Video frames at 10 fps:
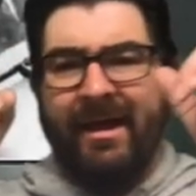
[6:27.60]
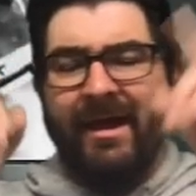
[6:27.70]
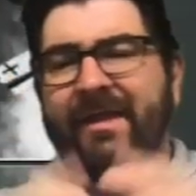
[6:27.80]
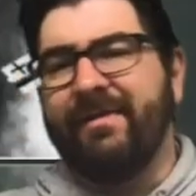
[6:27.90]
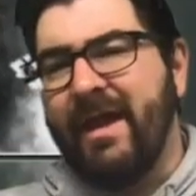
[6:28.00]

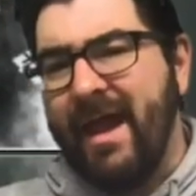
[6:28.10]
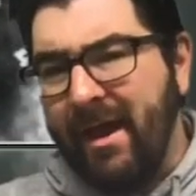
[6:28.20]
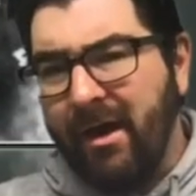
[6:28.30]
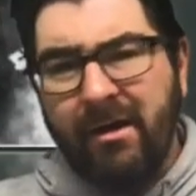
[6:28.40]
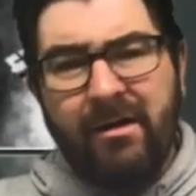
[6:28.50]
In the
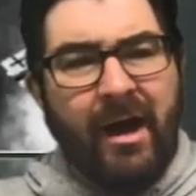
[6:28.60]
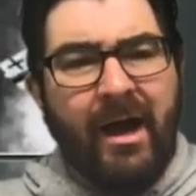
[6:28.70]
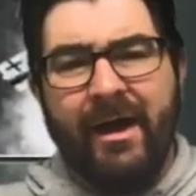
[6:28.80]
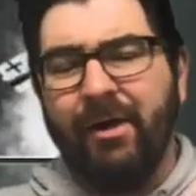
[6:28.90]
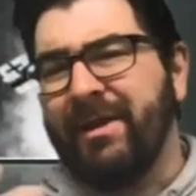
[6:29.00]
air,
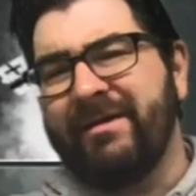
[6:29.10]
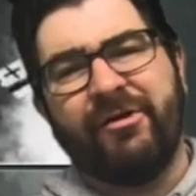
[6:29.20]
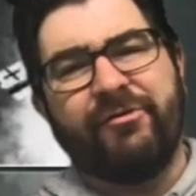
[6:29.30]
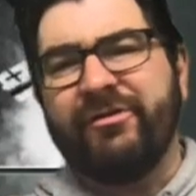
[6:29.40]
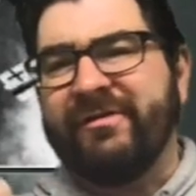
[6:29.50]
airplanes
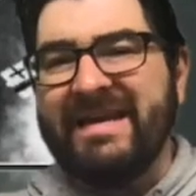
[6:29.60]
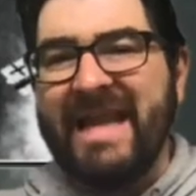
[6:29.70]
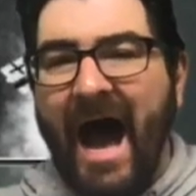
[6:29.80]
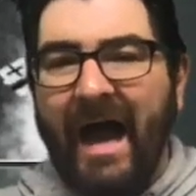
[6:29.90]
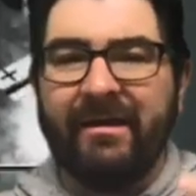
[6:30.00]
are just
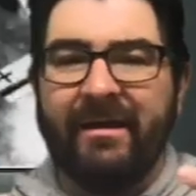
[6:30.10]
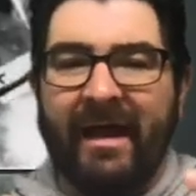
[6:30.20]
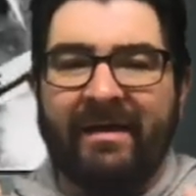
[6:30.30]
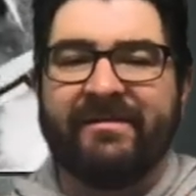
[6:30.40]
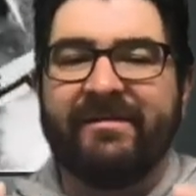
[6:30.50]
not
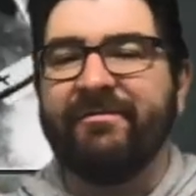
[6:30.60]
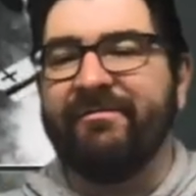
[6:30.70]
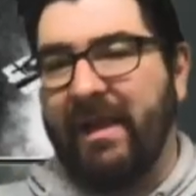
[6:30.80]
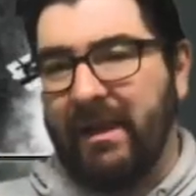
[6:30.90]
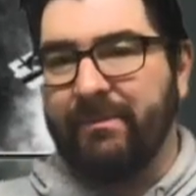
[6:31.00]
as
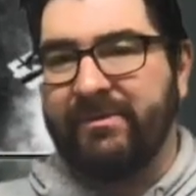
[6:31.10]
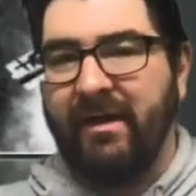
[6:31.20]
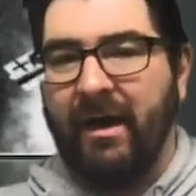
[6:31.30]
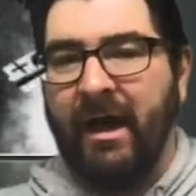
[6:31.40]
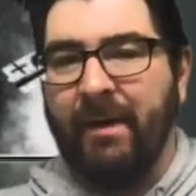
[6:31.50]
developed
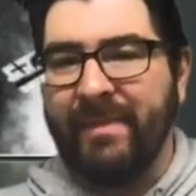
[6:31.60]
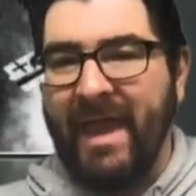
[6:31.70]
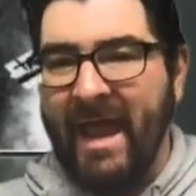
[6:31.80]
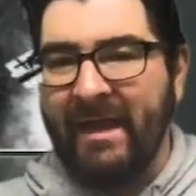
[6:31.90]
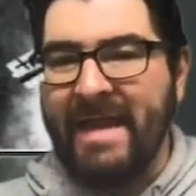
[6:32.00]

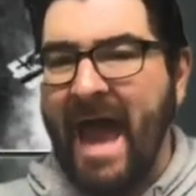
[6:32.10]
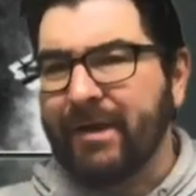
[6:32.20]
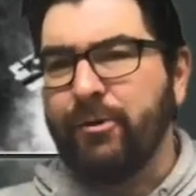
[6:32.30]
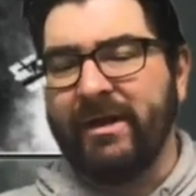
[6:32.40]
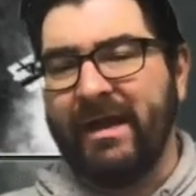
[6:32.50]
and
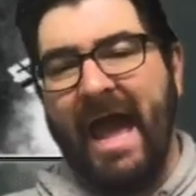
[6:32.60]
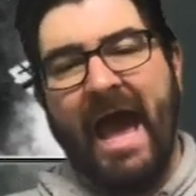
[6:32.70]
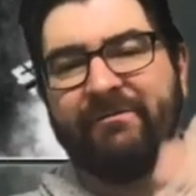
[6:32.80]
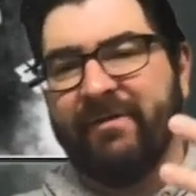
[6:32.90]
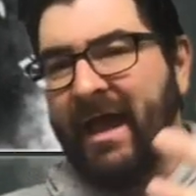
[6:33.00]
not going to
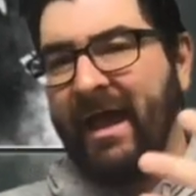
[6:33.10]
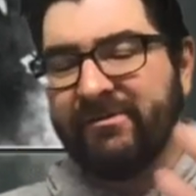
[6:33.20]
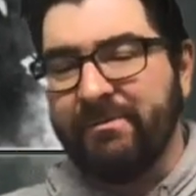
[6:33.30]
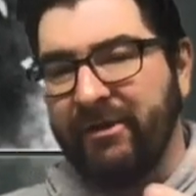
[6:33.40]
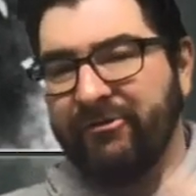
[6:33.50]
have
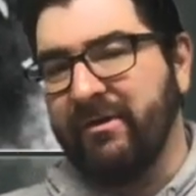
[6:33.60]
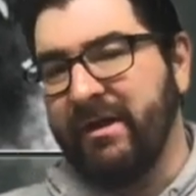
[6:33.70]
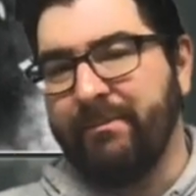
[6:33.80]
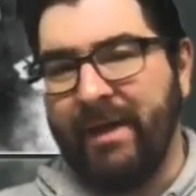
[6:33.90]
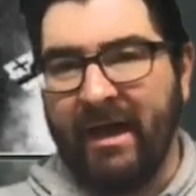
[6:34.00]
as major an
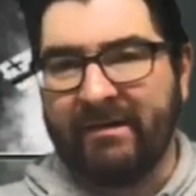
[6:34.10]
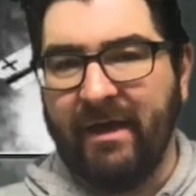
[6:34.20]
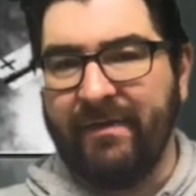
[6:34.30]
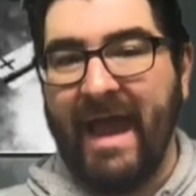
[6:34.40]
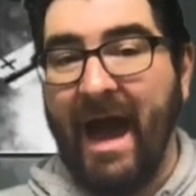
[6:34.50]
impact
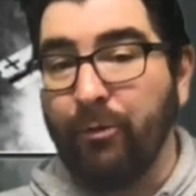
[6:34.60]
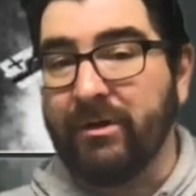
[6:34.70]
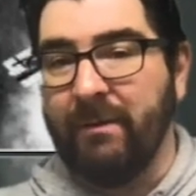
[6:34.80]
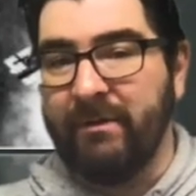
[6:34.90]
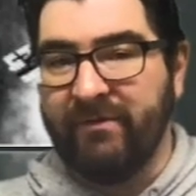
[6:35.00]
on the
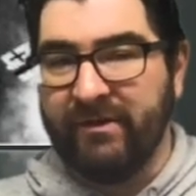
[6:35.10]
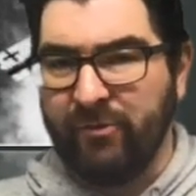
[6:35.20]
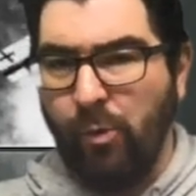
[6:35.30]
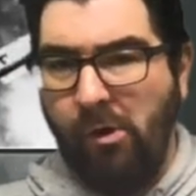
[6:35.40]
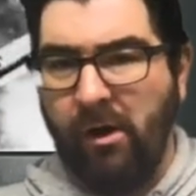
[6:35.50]
outcome of this
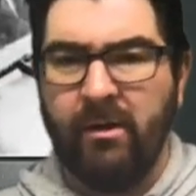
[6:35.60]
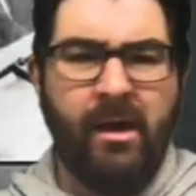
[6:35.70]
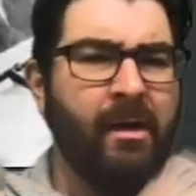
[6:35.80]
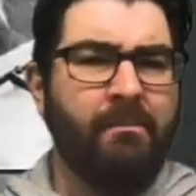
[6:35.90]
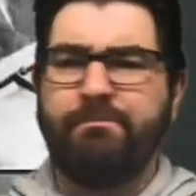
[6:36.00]
war.
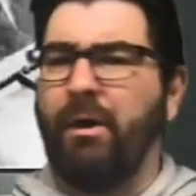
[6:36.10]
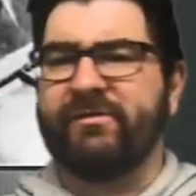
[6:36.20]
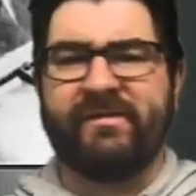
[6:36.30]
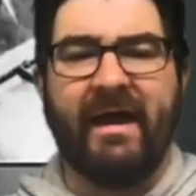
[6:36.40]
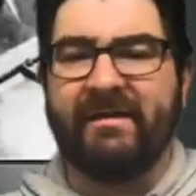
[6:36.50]
Both
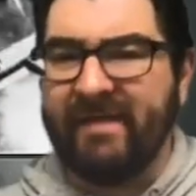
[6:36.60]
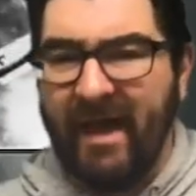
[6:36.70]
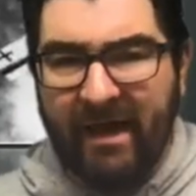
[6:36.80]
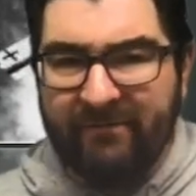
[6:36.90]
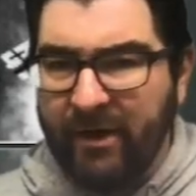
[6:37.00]
sides
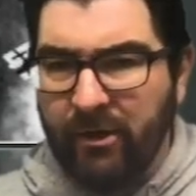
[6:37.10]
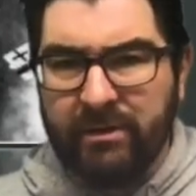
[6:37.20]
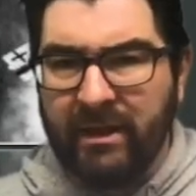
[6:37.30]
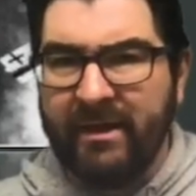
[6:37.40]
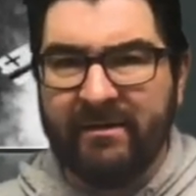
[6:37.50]
have
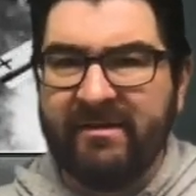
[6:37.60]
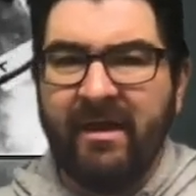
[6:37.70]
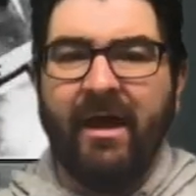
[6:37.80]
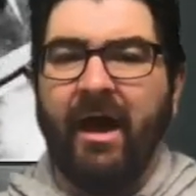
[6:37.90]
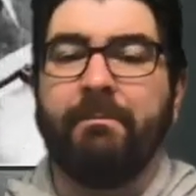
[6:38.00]
airplanes.
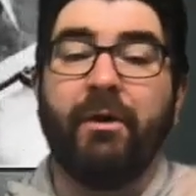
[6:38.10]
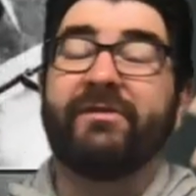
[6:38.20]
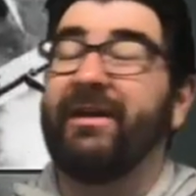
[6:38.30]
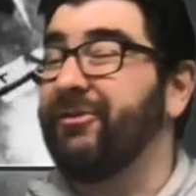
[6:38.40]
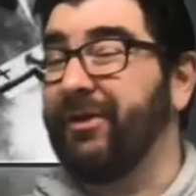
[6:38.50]
Both
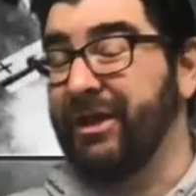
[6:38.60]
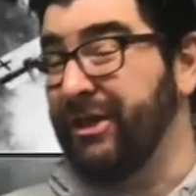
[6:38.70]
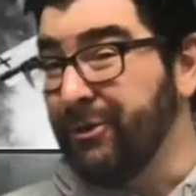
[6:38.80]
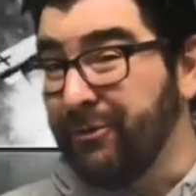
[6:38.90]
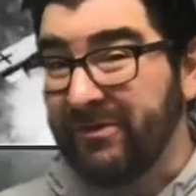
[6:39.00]
sides are going to
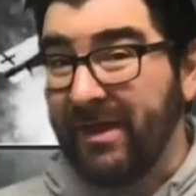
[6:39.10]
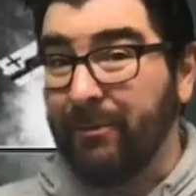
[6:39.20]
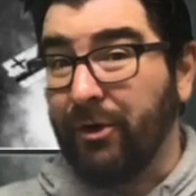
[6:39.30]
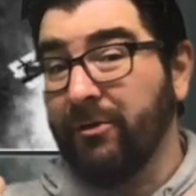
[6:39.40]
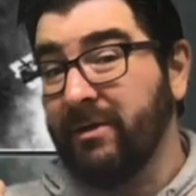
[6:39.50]
use them
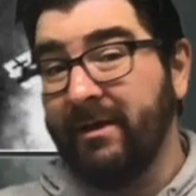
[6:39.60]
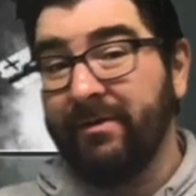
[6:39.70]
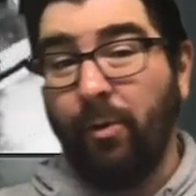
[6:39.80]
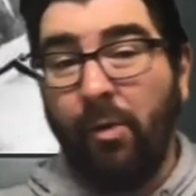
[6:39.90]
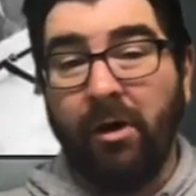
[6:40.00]
early in
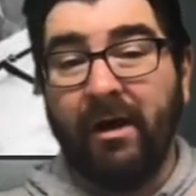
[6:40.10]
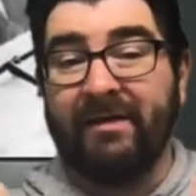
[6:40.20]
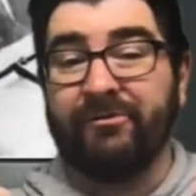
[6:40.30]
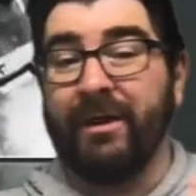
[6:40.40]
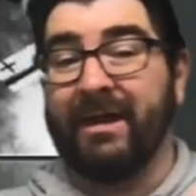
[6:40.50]
the war
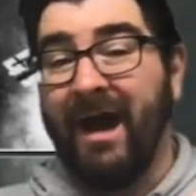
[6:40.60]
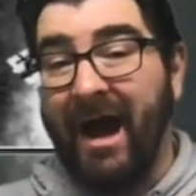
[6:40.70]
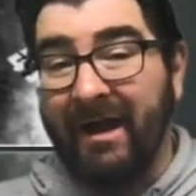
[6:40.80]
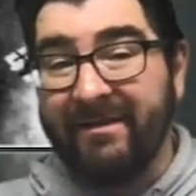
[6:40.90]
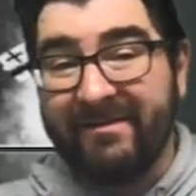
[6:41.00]
as
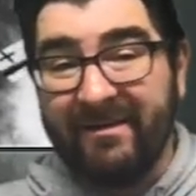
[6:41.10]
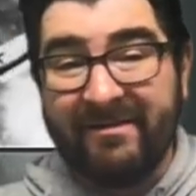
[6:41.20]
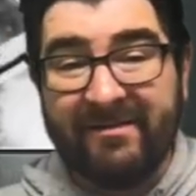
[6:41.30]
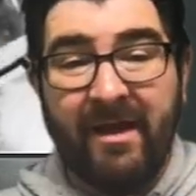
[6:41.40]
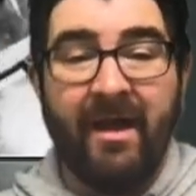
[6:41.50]

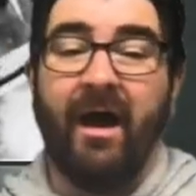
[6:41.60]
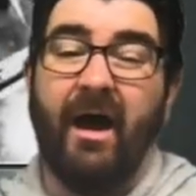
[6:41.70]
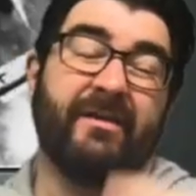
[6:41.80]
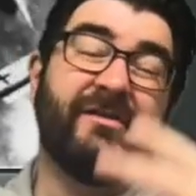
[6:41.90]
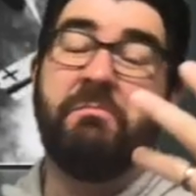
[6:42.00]
reconnaissance,
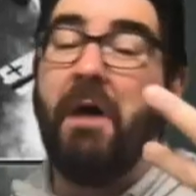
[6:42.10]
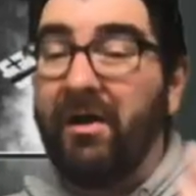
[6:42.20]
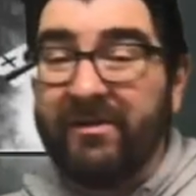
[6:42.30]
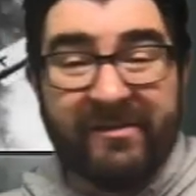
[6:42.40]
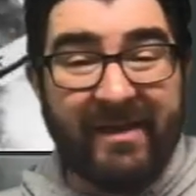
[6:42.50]

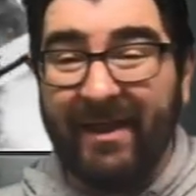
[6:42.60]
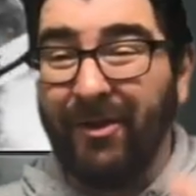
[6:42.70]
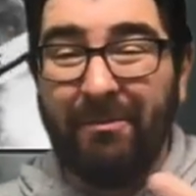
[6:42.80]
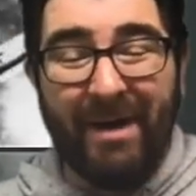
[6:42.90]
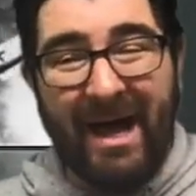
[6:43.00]

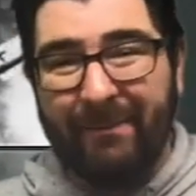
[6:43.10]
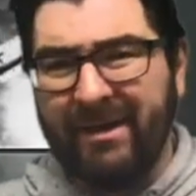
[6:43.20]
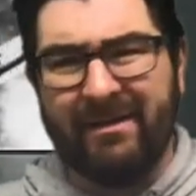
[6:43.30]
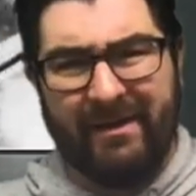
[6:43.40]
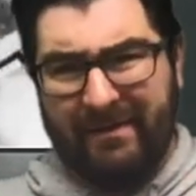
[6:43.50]
small-scale
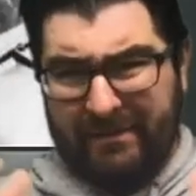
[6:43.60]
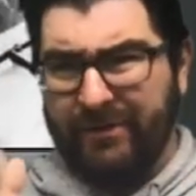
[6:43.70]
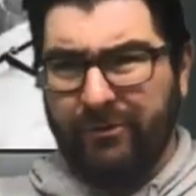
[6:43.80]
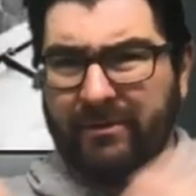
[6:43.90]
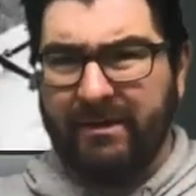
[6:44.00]
bombing, like
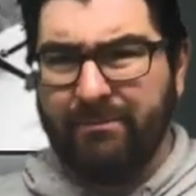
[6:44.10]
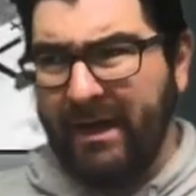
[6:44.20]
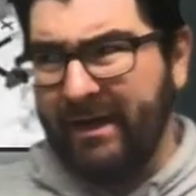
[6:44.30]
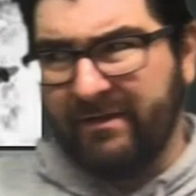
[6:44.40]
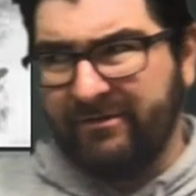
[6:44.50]
literally
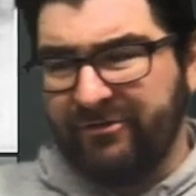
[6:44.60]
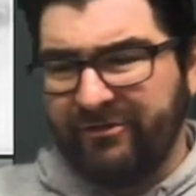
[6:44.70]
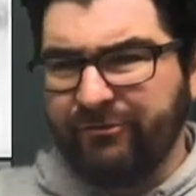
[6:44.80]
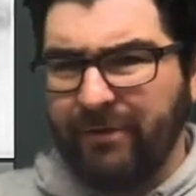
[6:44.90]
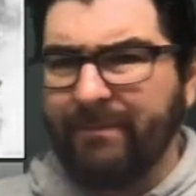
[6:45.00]
pilots
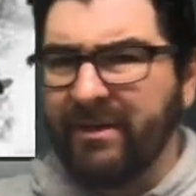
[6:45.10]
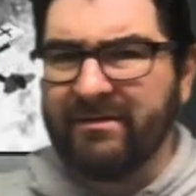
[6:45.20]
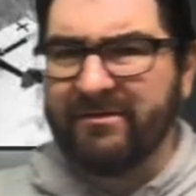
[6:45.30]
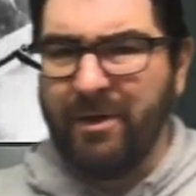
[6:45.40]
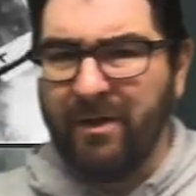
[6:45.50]
just dropping
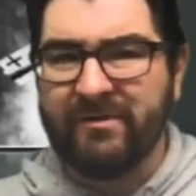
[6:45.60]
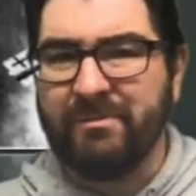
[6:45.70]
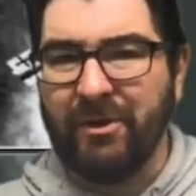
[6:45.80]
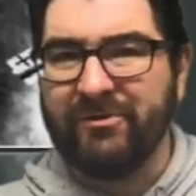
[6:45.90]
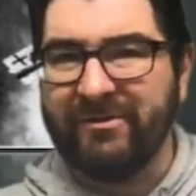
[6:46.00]
small
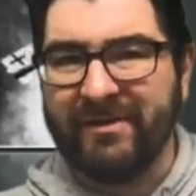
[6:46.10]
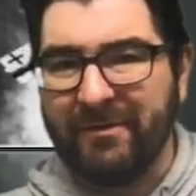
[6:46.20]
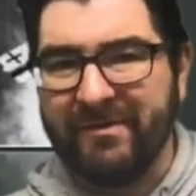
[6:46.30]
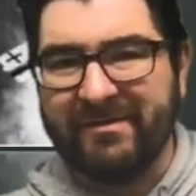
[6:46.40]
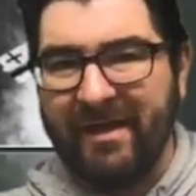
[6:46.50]
explosives
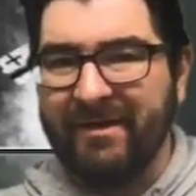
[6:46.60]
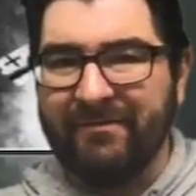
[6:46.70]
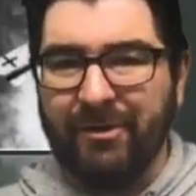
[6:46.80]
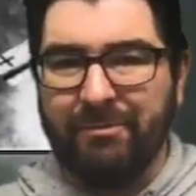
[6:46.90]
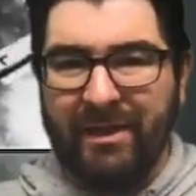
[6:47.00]
out the side of
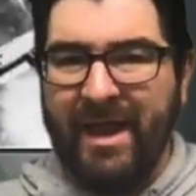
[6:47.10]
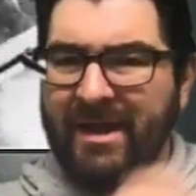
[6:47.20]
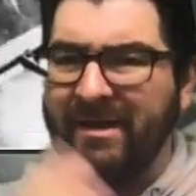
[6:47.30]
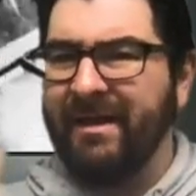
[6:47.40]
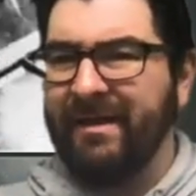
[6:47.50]
their
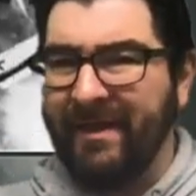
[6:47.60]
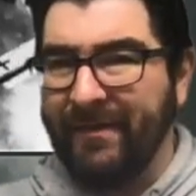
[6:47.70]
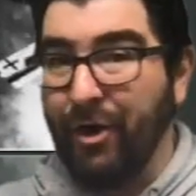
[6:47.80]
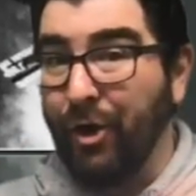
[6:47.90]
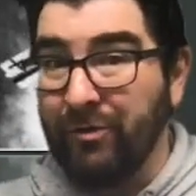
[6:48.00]
plane in
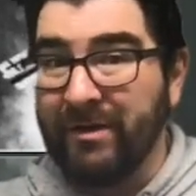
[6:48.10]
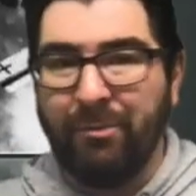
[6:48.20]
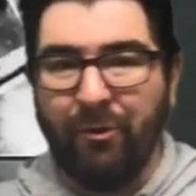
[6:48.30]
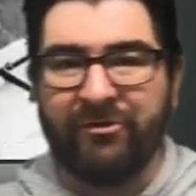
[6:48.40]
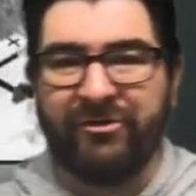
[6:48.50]
the early
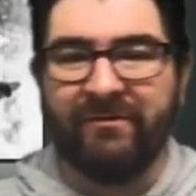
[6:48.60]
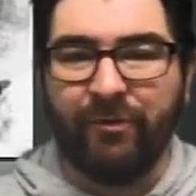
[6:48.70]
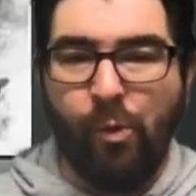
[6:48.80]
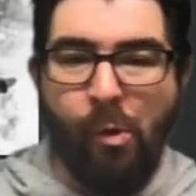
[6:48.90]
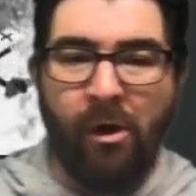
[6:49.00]
portion of the
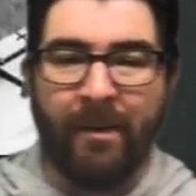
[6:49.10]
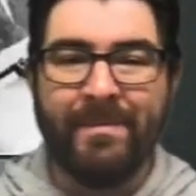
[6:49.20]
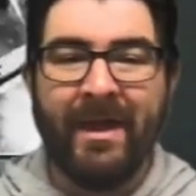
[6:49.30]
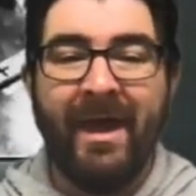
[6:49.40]
war.